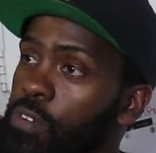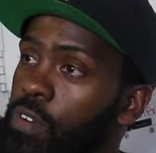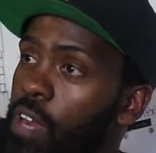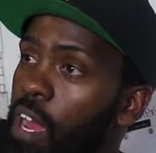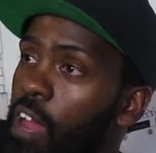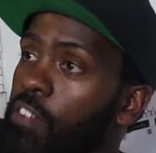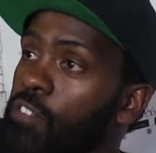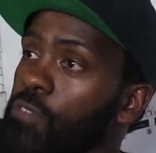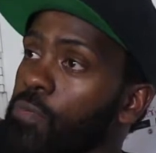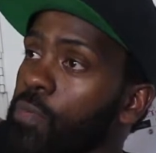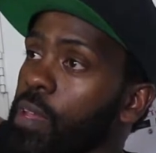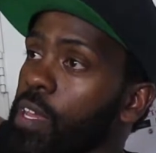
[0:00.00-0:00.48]

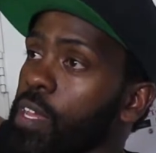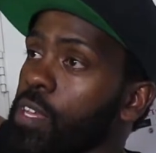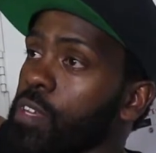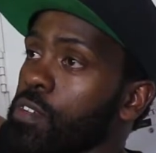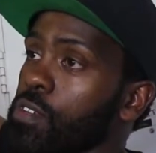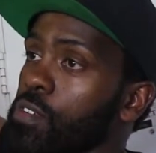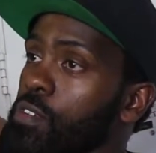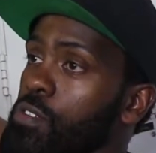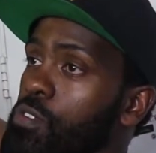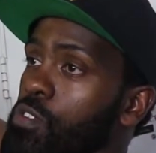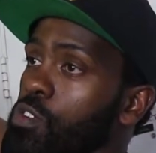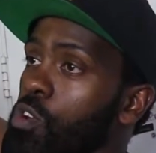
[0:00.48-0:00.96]
drives
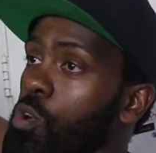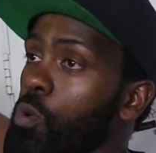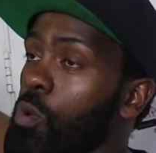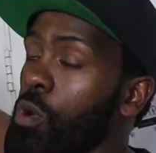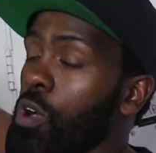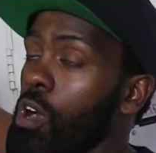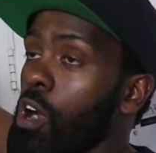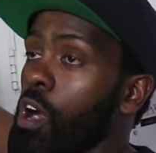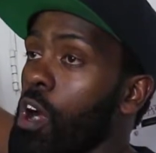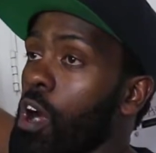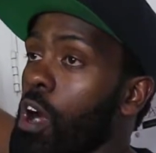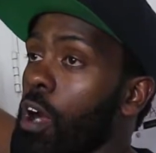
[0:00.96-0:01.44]
me to
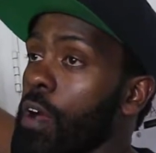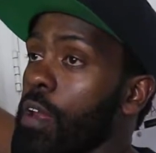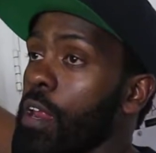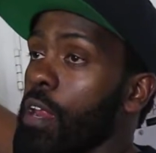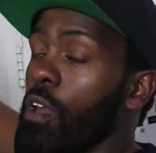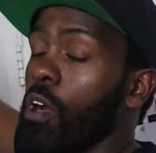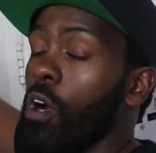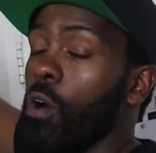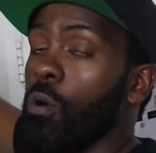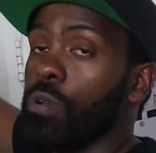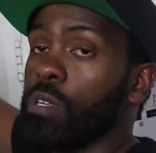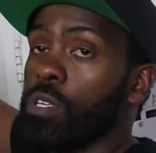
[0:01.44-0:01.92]
work hard
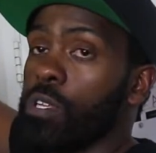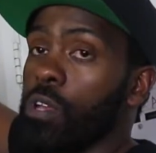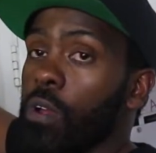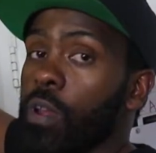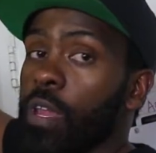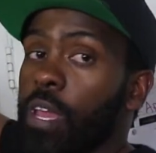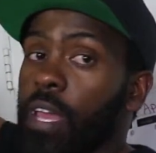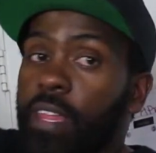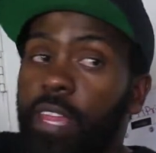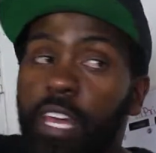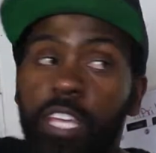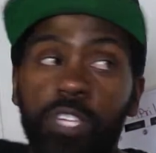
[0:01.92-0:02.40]
and always
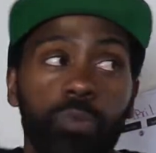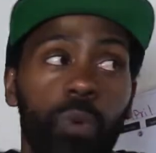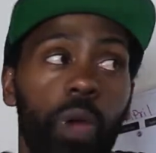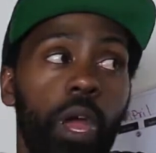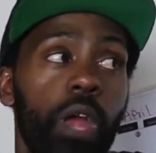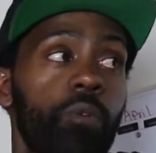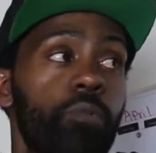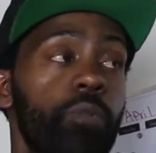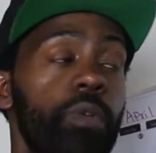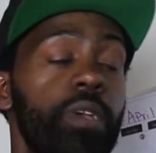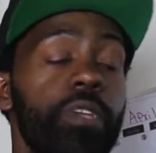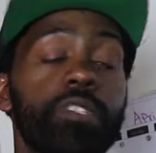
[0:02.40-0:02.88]
learning, and that's
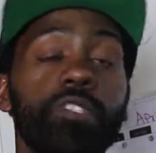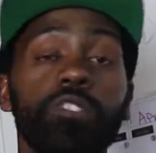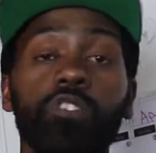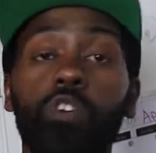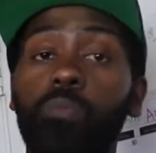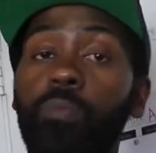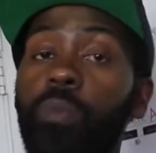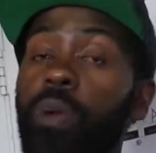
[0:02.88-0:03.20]
why I read so